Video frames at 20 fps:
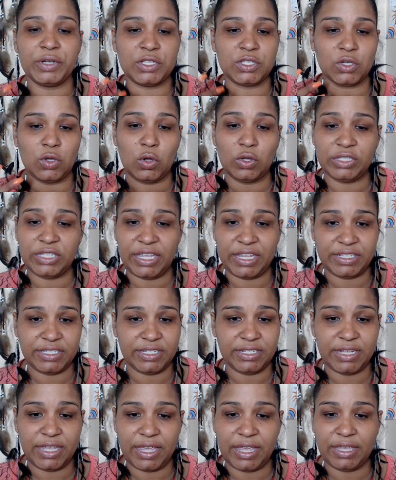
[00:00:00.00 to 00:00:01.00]
all day
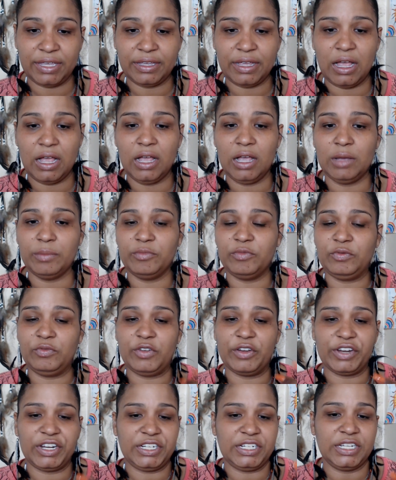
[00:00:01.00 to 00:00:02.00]
today,
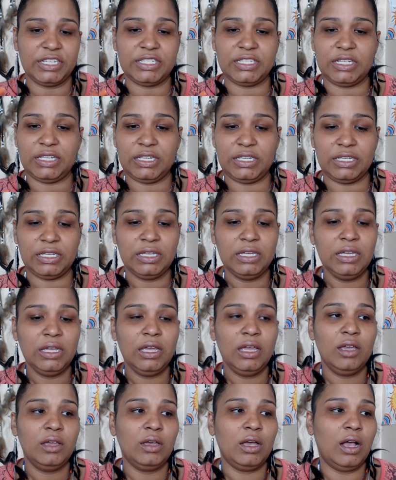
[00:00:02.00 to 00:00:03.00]
very dizzy,
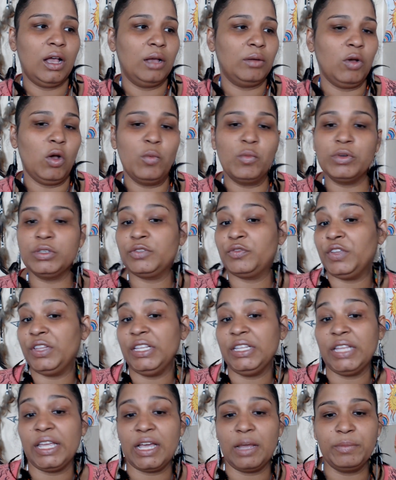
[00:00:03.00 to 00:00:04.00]
almost feeling
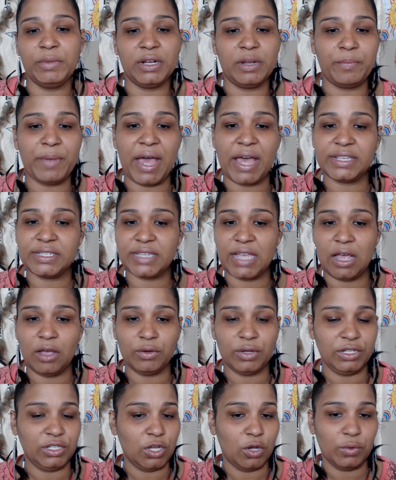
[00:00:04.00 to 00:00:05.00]
like I'm going to pass out.
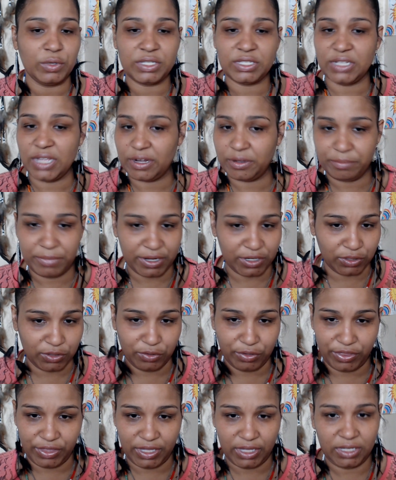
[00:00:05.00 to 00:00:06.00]
And no, it's not a medical
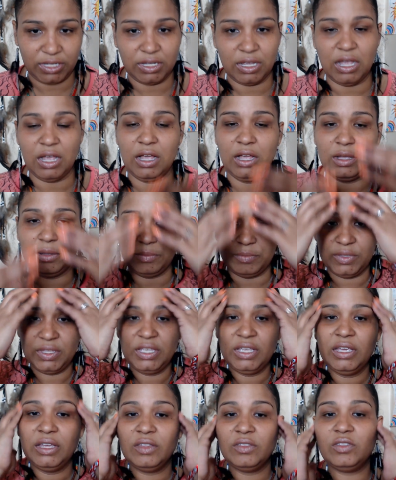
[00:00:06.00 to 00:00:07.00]
thing.
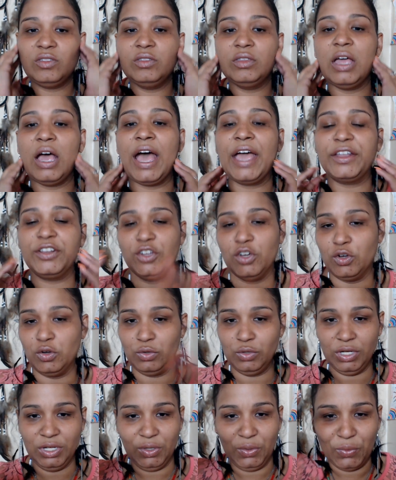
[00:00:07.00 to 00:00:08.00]
I
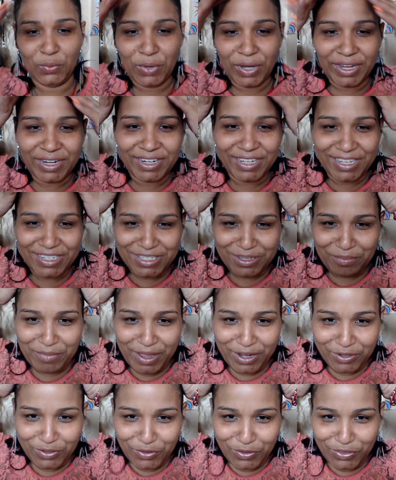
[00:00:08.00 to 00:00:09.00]
know when it's a
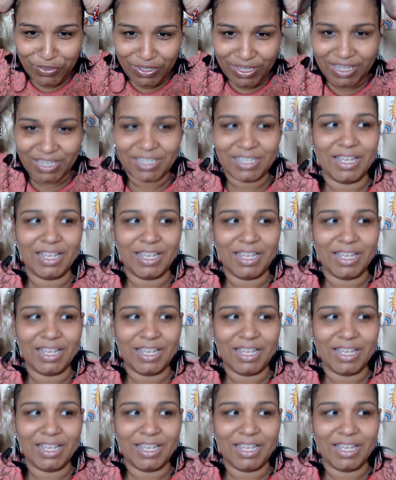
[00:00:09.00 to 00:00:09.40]
medical thing.